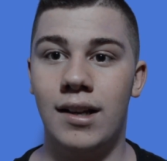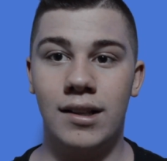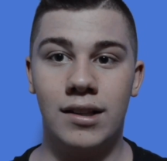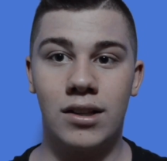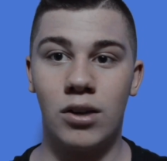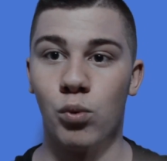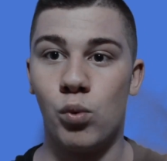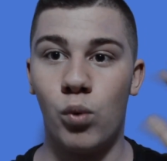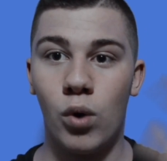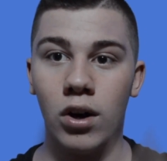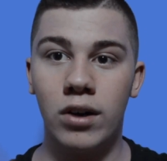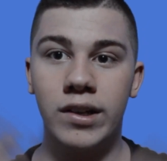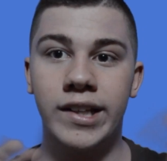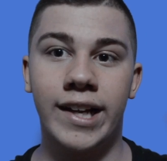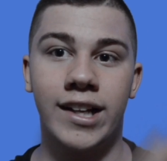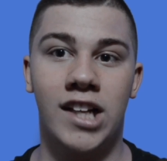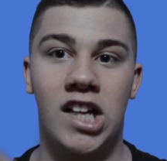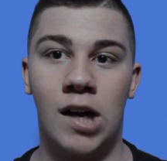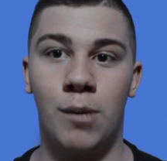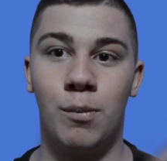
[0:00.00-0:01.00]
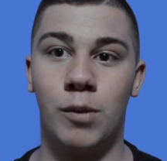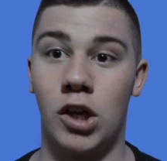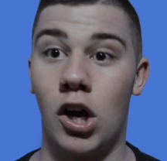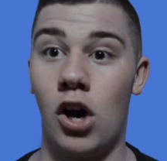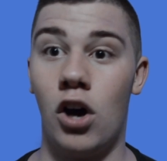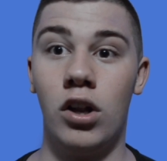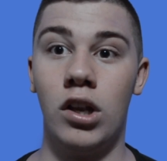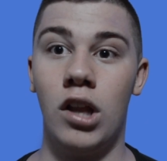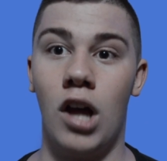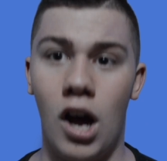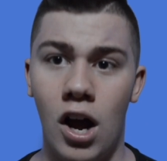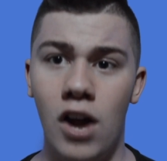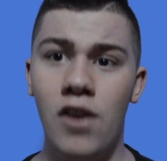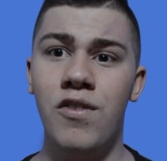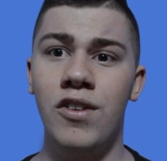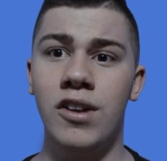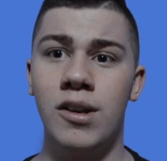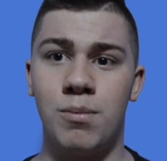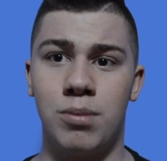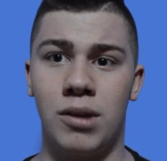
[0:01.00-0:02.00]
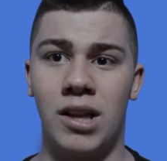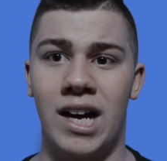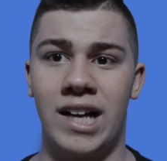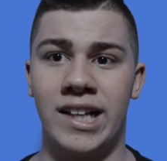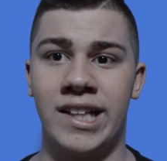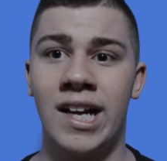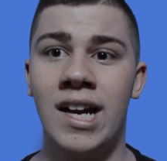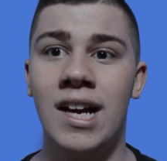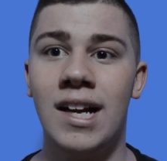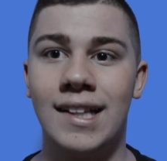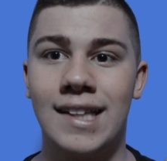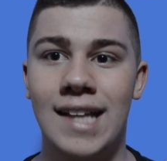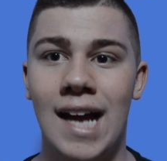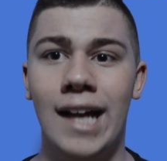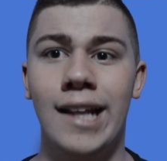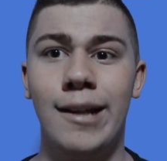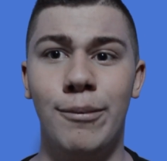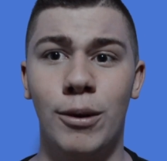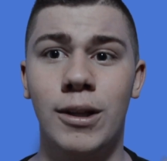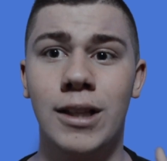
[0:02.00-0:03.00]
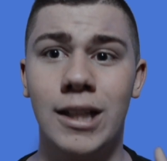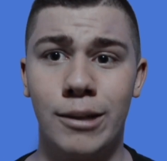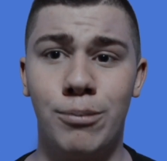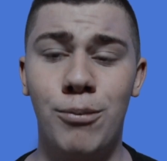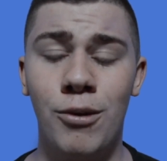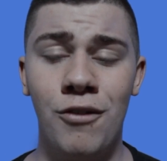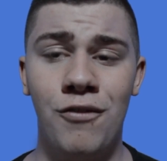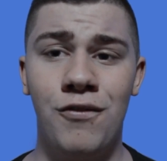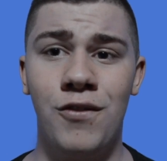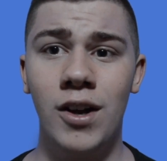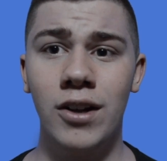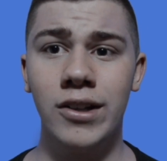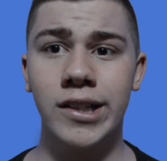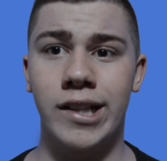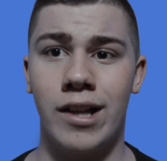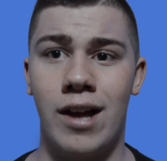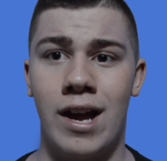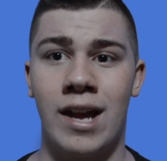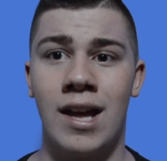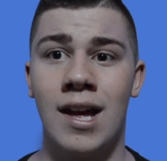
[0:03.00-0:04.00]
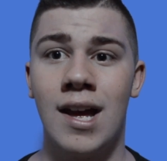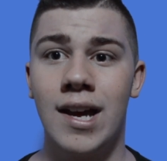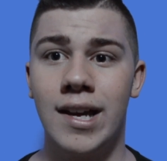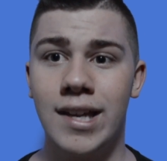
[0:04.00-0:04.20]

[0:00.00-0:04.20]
the words are jumbled all over the place. That's what this movie feels like.